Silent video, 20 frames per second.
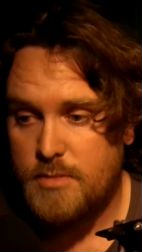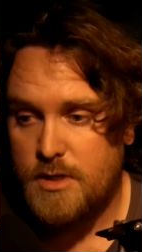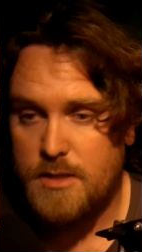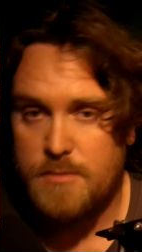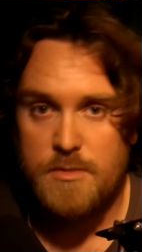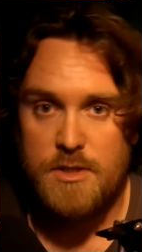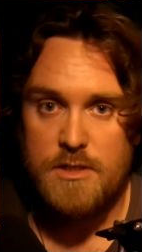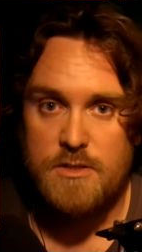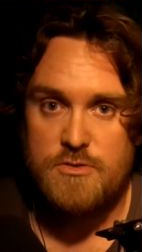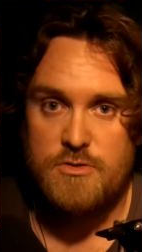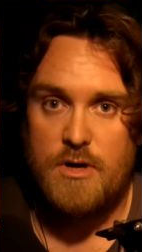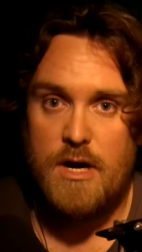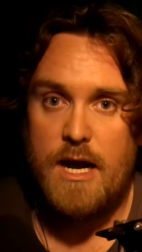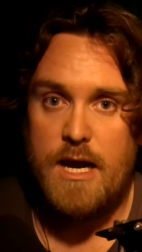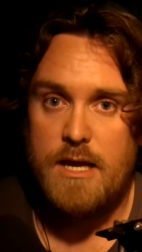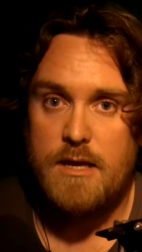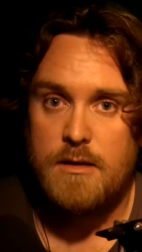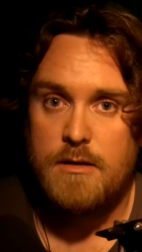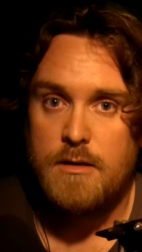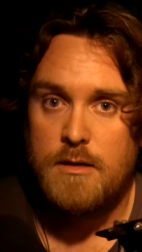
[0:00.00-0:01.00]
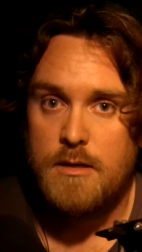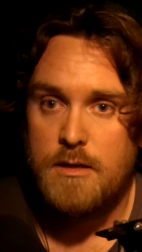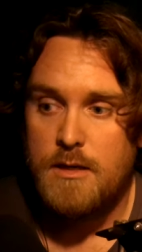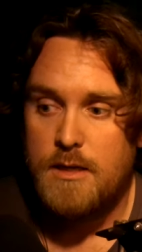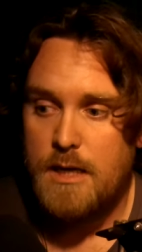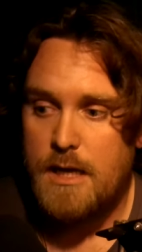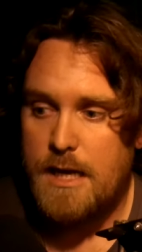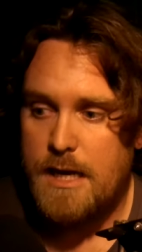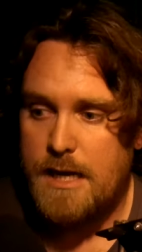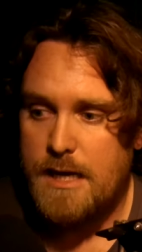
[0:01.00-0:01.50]
but I'm going to try.
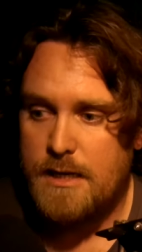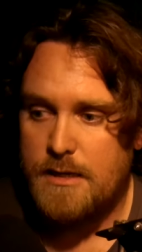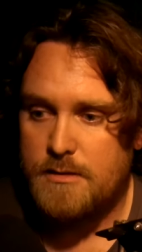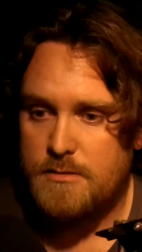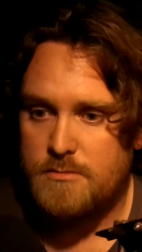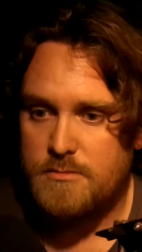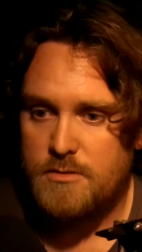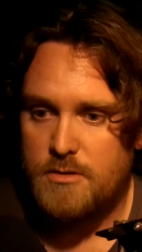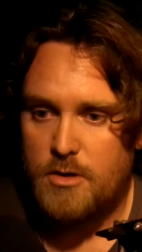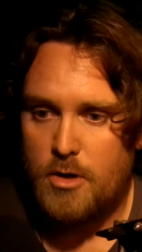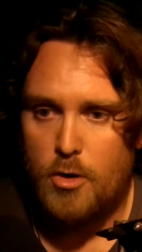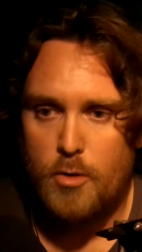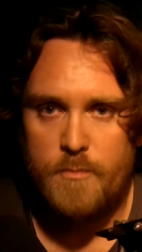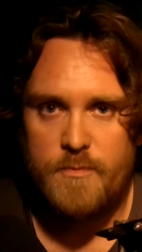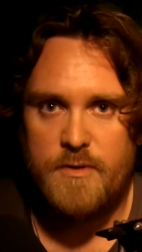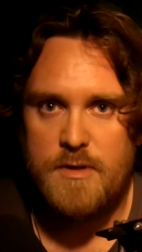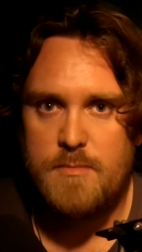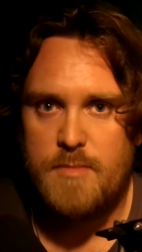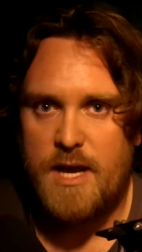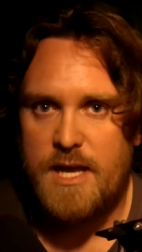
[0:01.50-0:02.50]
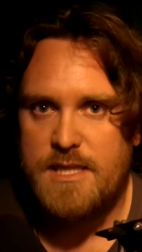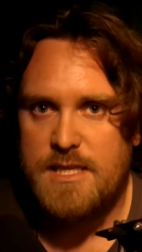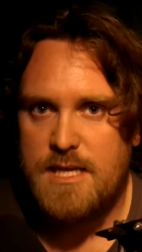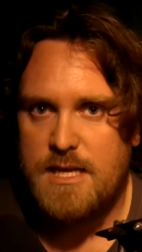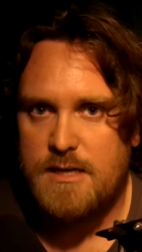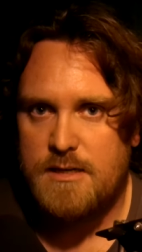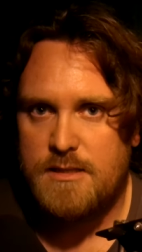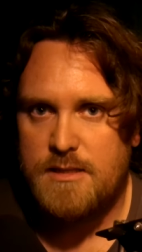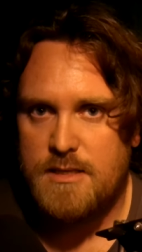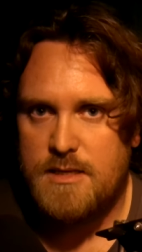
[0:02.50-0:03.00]
And hopefully by
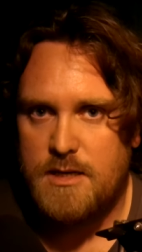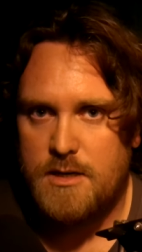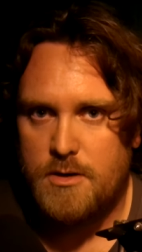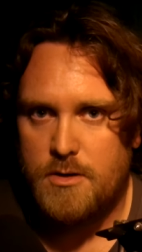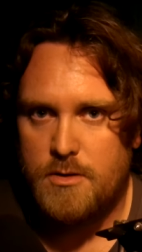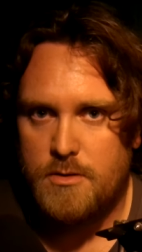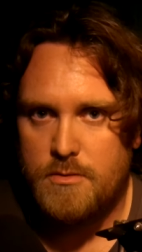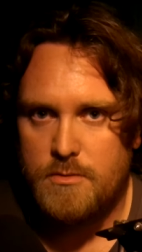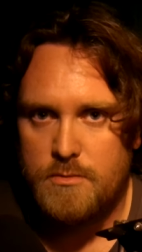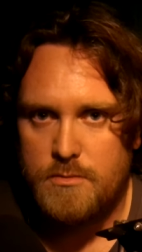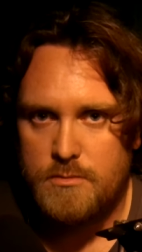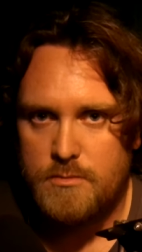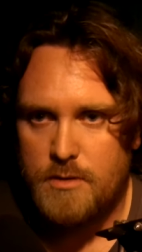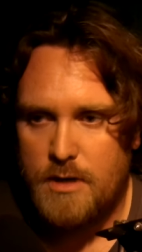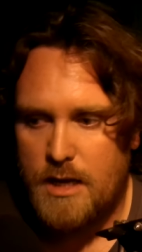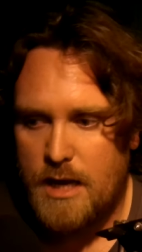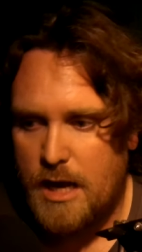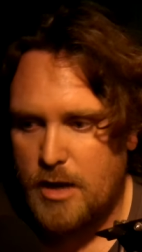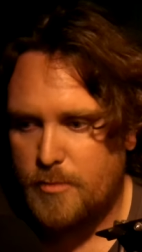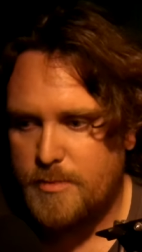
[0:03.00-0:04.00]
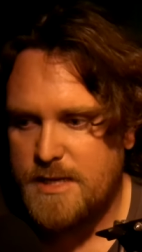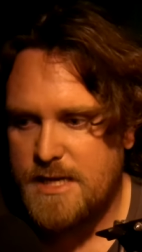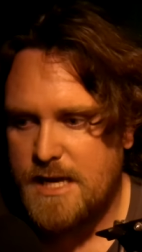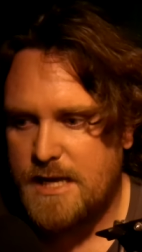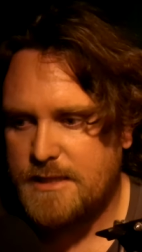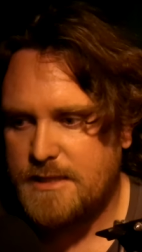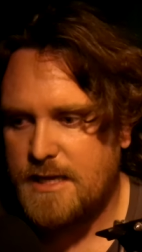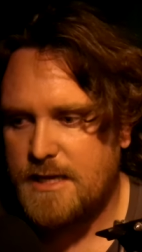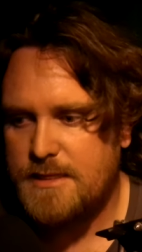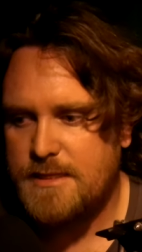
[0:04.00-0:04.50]
the end of the year, I'll be
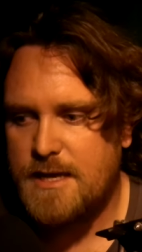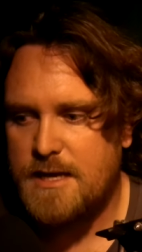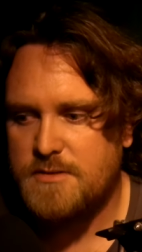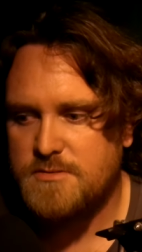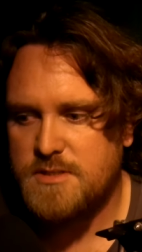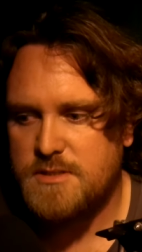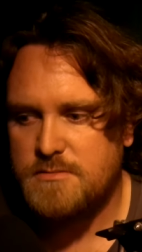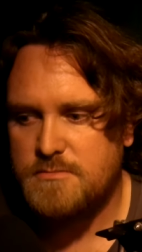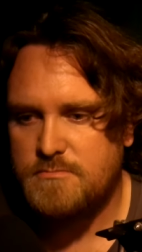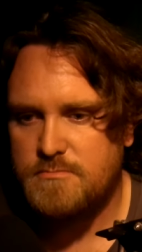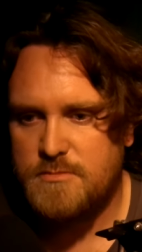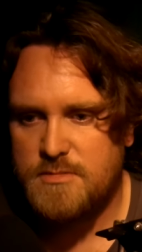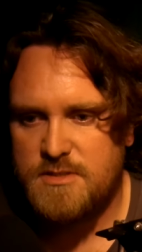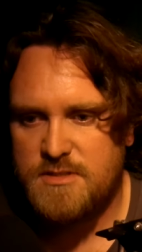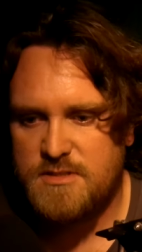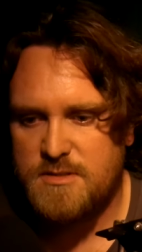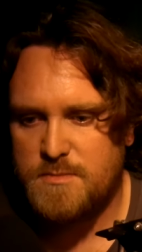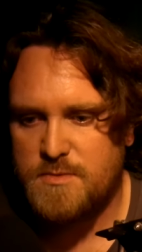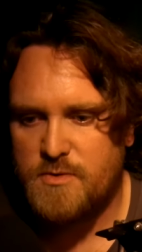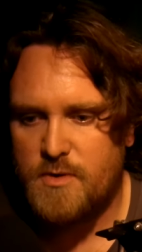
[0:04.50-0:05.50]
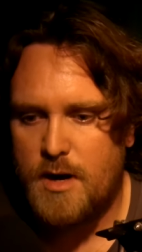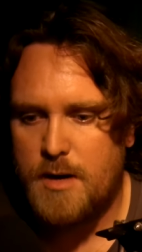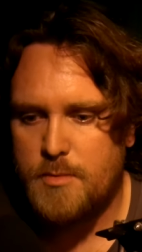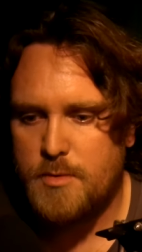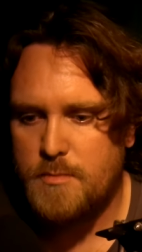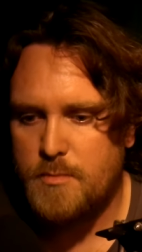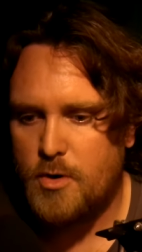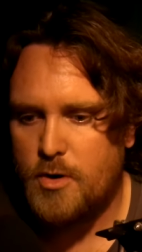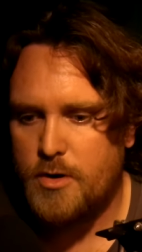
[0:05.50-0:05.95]
at that thousand subscriber